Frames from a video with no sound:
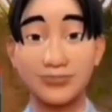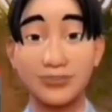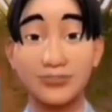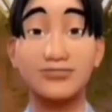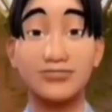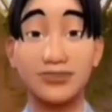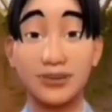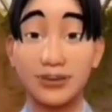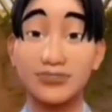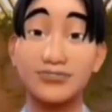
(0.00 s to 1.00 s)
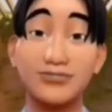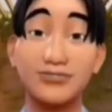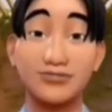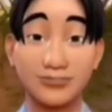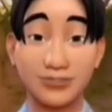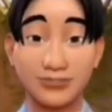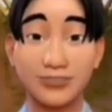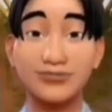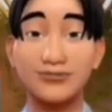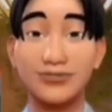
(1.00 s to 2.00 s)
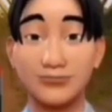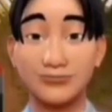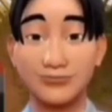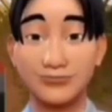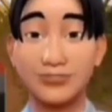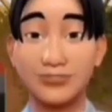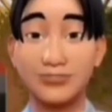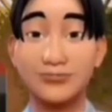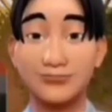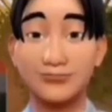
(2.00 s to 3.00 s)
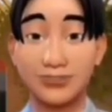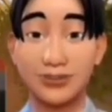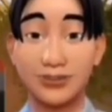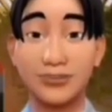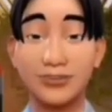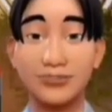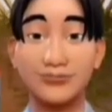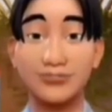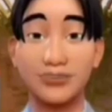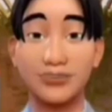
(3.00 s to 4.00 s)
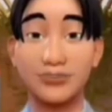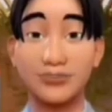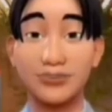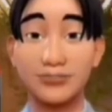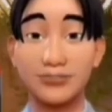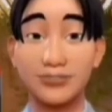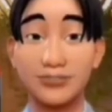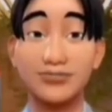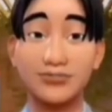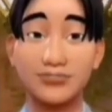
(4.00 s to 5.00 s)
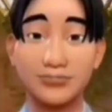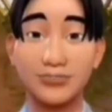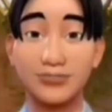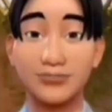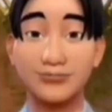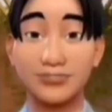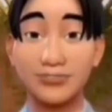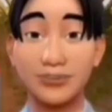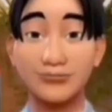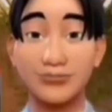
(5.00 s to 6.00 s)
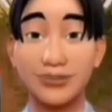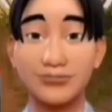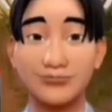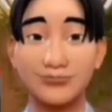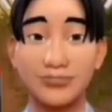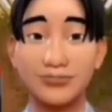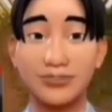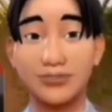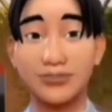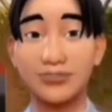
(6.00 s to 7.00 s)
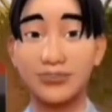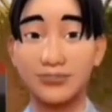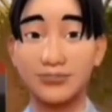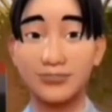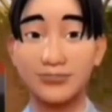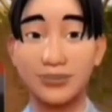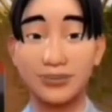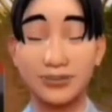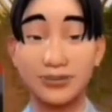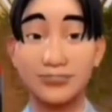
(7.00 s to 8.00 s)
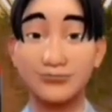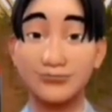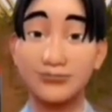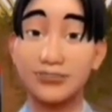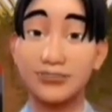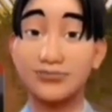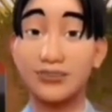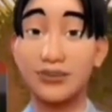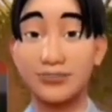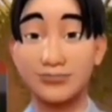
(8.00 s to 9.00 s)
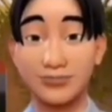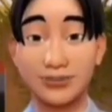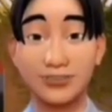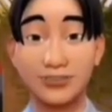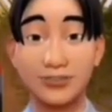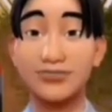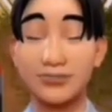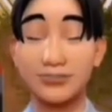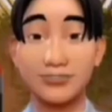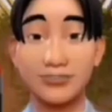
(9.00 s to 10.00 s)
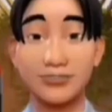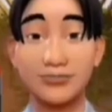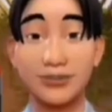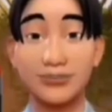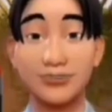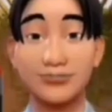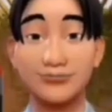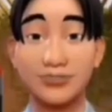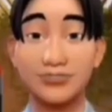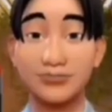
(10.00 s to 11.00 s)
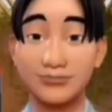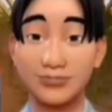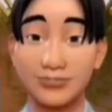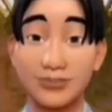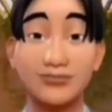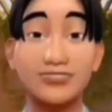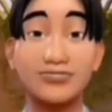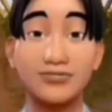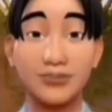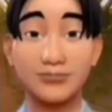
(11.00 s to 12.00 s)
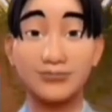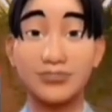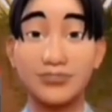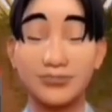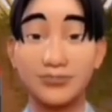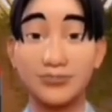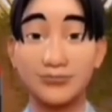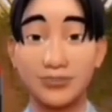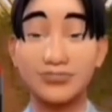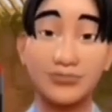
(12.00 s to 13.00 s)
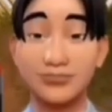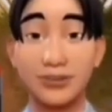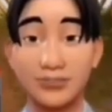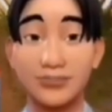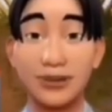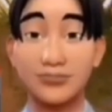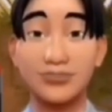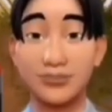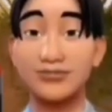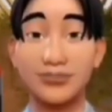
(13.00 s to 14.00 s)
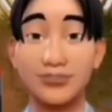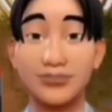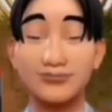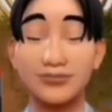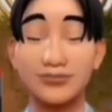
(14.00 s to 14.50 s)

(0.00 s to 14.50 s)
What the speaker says: I did not want to do that. And of course my property was not so expensive like what amount I said, but just I'm telling you, okay. That's the thing. Next is to work on power of attorney document. Now this could be tricky